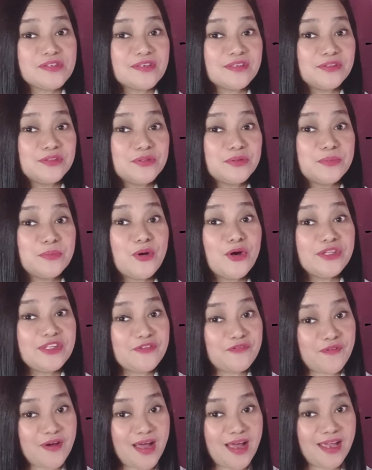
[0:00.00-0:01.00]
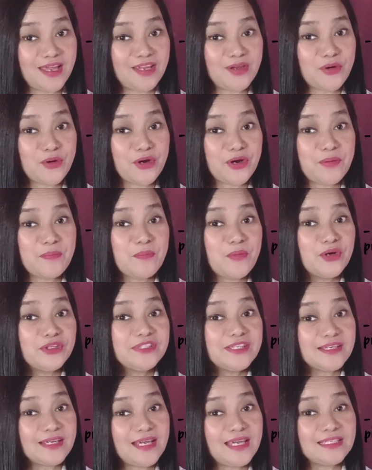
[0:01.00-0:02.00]
to modify or
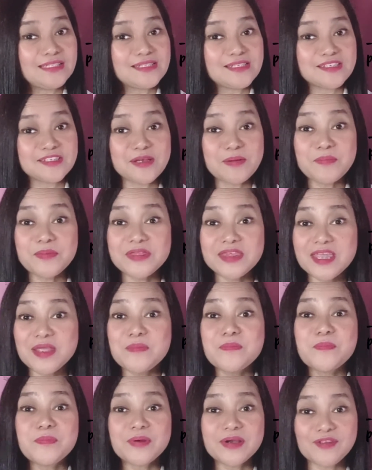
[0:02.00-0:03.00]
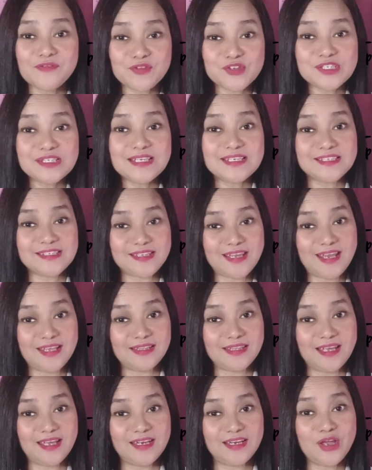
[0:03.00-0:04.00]
moderate something previously
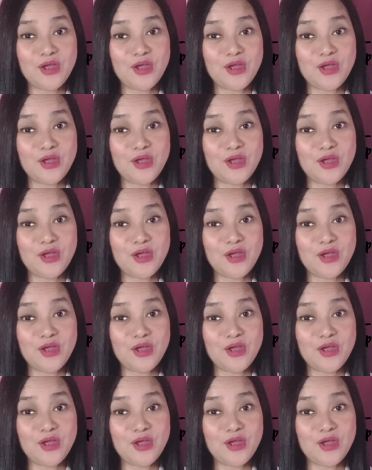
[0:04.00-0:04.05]
stated